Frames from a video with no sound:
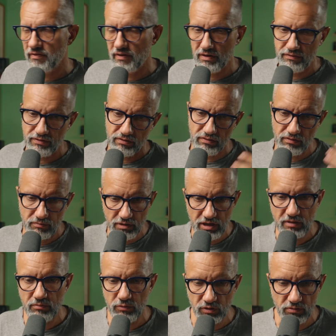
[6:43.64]
one photo,
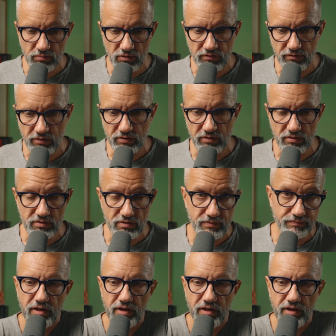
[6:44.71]
make multiple photos.